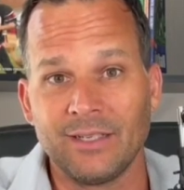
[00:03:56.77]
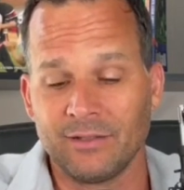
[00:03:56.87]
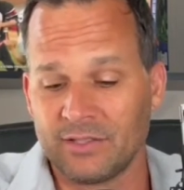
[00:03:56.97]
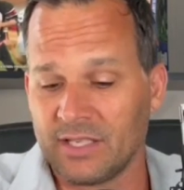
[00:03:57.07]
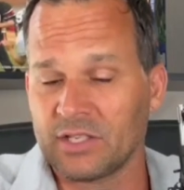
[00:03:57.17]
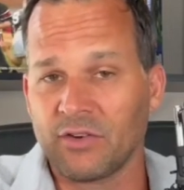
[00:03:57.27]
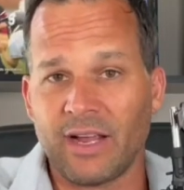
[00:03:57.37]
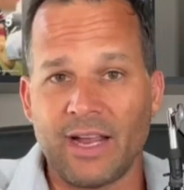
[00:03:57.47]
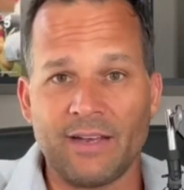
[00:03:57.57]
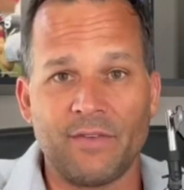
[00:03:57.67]
6th
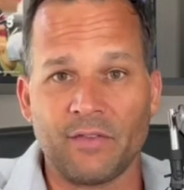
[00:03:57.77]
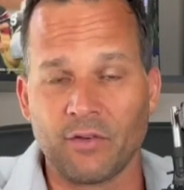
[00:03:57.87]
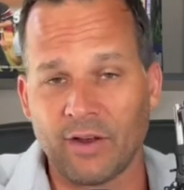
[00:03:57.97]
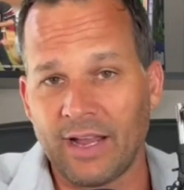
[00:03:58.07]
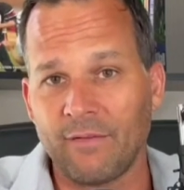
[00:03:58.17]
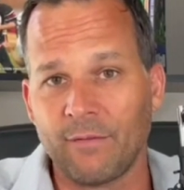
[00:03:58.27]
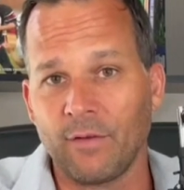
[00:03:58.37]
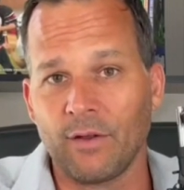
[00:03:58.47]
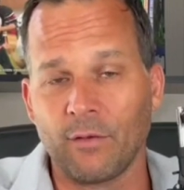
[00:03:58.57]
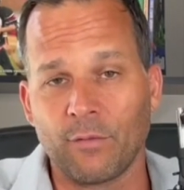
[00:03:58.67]
grade, 5th grade,
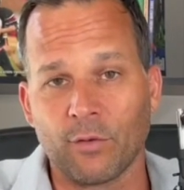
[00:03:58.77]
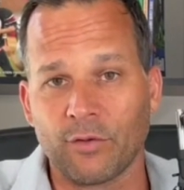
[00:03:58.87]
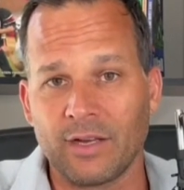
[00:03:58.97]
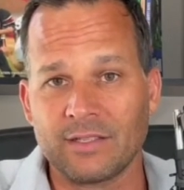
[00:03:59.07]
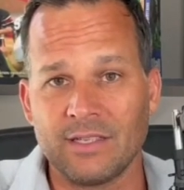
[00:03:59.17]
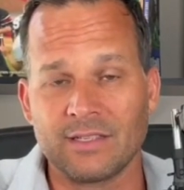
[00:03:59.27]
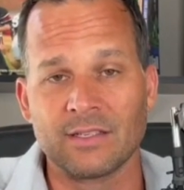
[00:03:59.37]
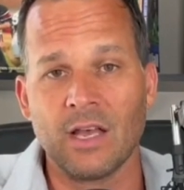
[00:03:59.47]
4th grade seasons